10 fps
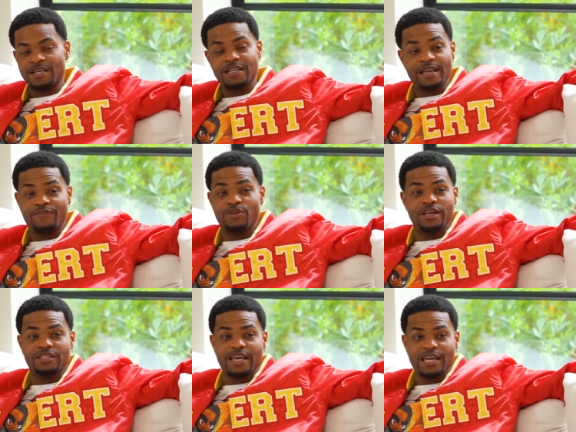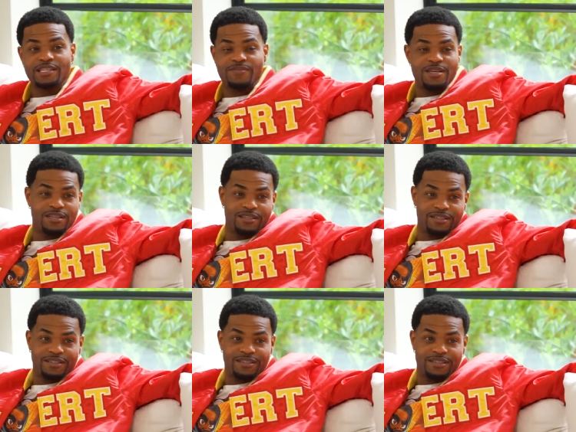Like if you didn't text me,
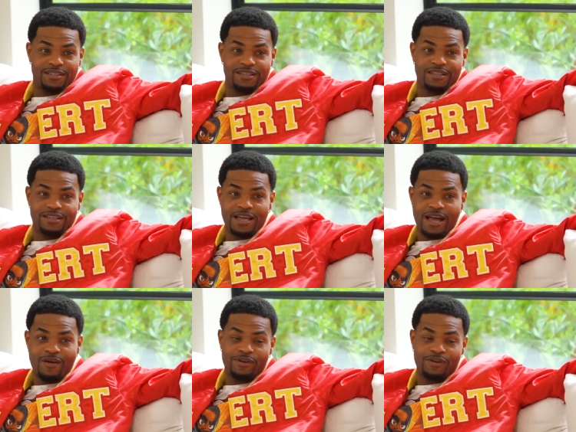I